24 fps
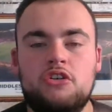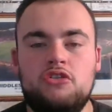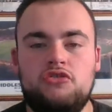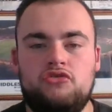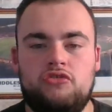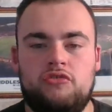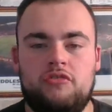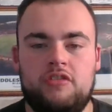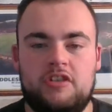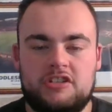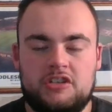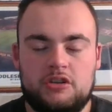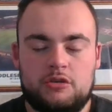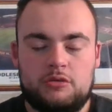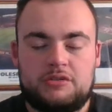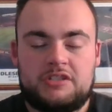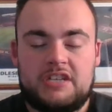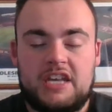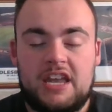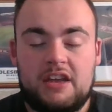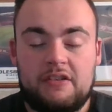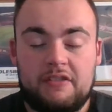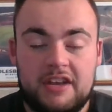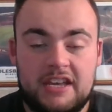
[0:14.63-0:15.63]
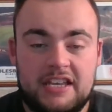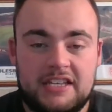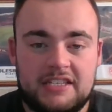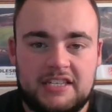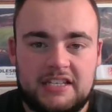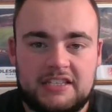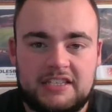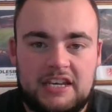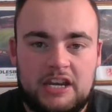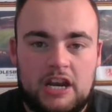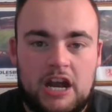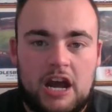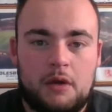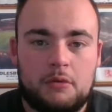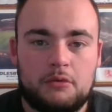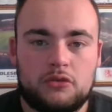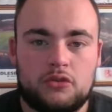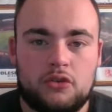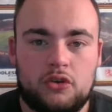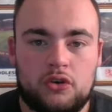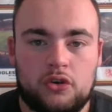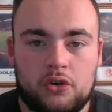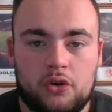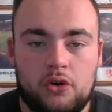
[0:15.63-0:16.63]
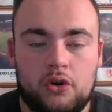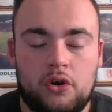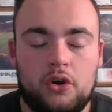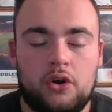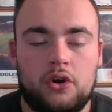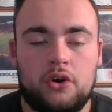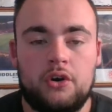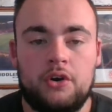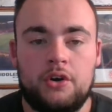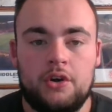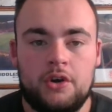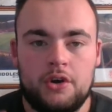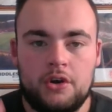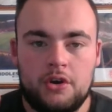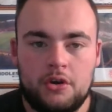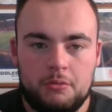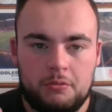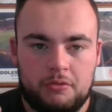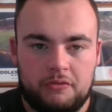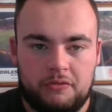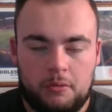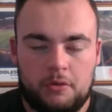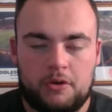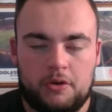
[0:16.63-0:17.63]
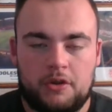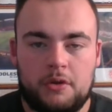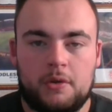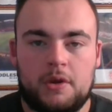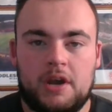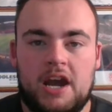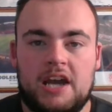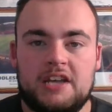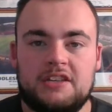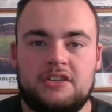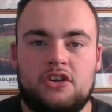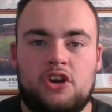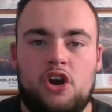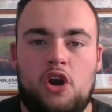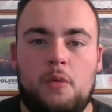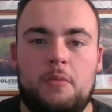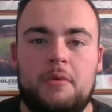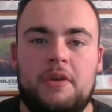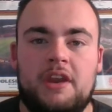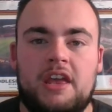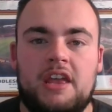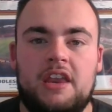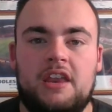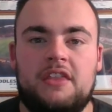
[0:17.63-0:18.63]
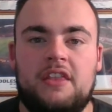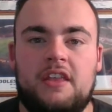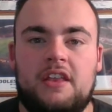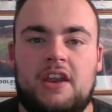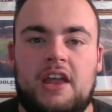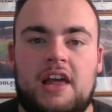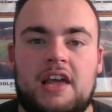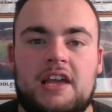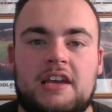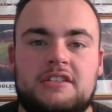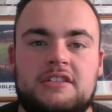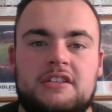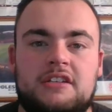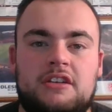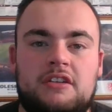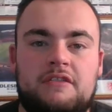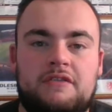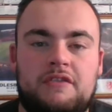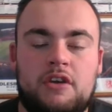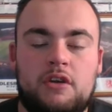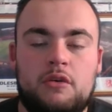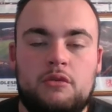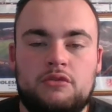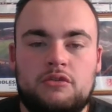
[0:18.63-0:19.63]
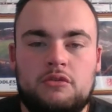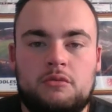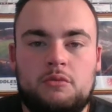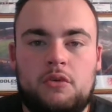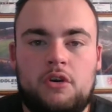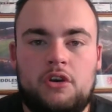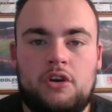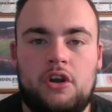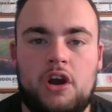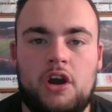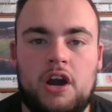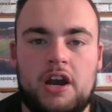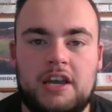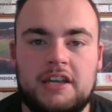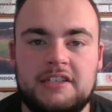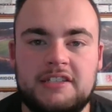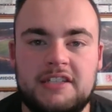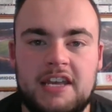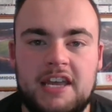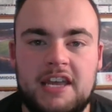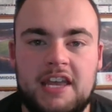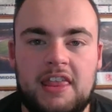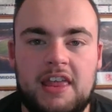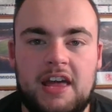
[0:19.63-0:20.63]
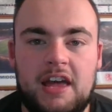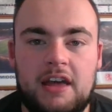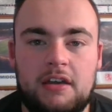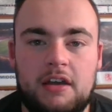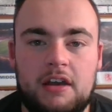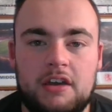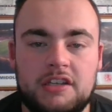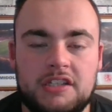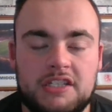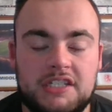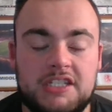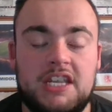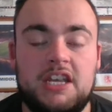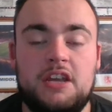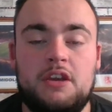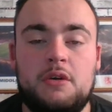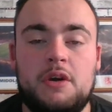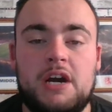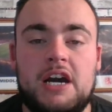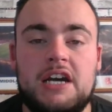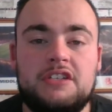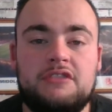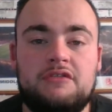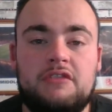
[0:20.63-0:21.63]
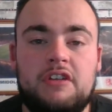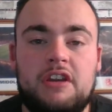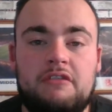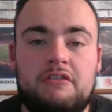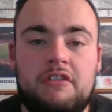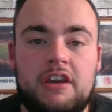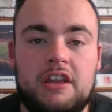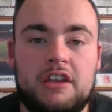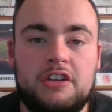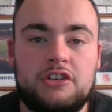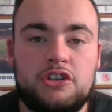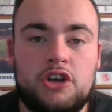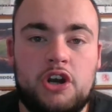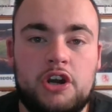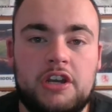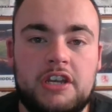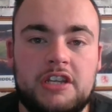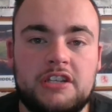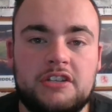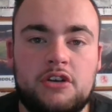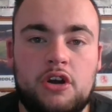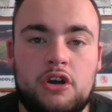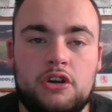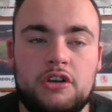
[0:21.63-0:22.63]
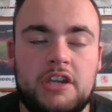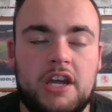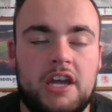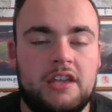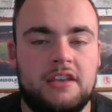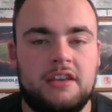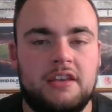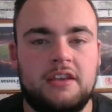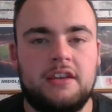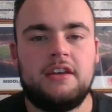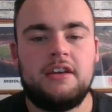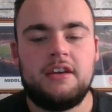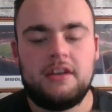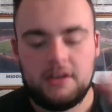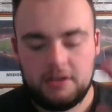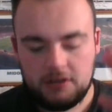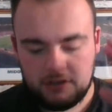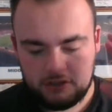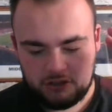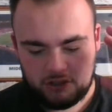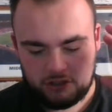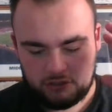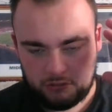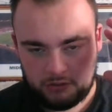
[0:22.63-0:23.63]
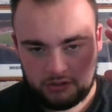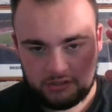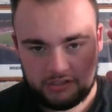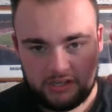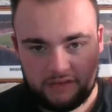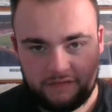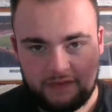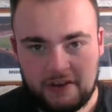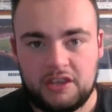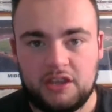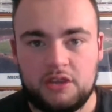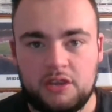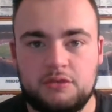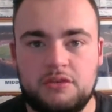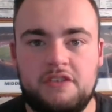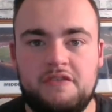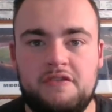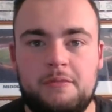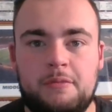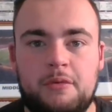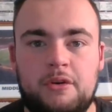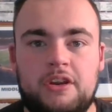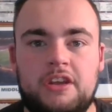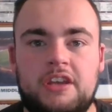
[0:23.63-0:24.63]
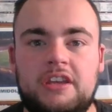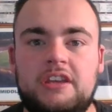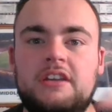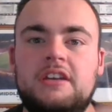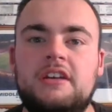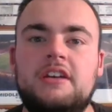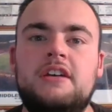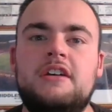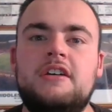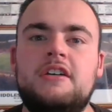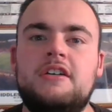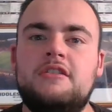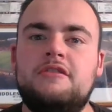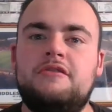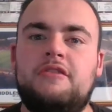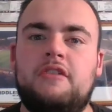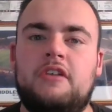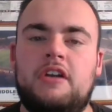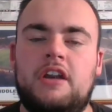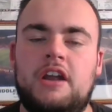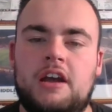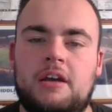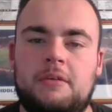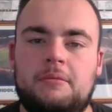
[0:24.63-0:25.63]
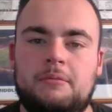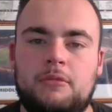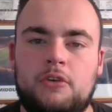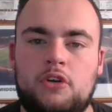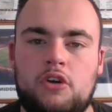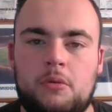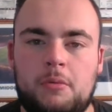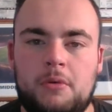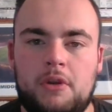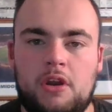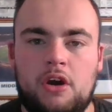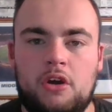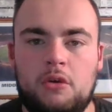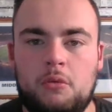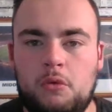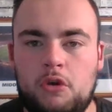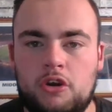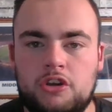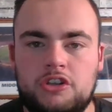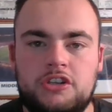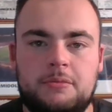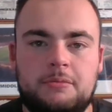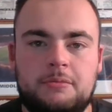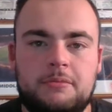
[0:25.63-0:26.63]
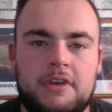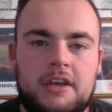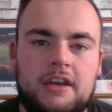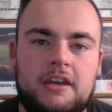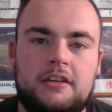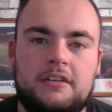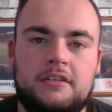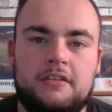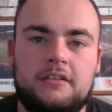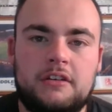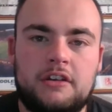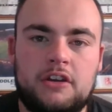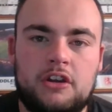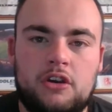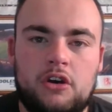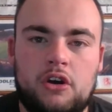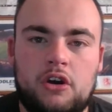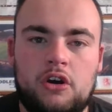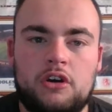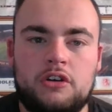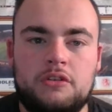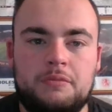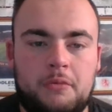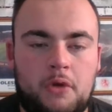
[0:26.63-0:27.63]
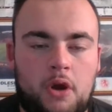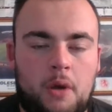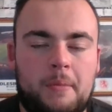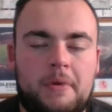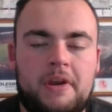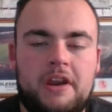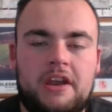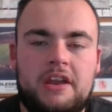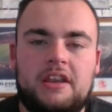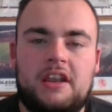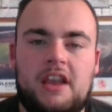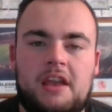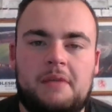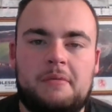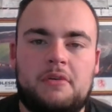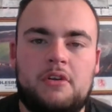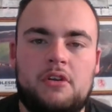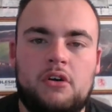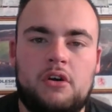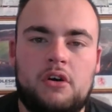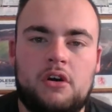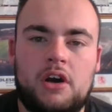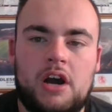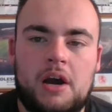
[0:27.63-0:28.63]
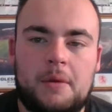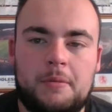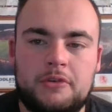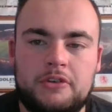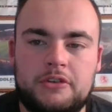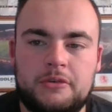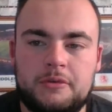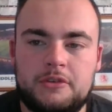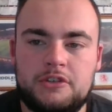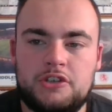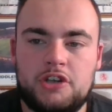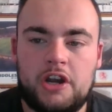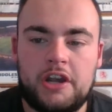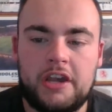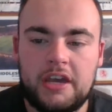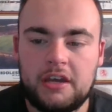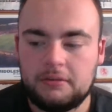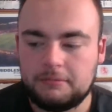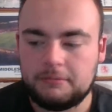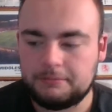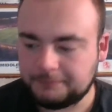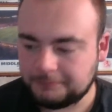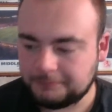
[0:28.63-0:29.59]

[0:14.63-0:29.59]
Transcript: new series. I didn't know I was gonna go. From what you guys are commenting and the likes and the views and whatnot, I can see that you guys are really, really enjoying this content. So I just want to say thank you to everybody for coming on, watching me, and you know, commenting and letting me know how much you enjoy it.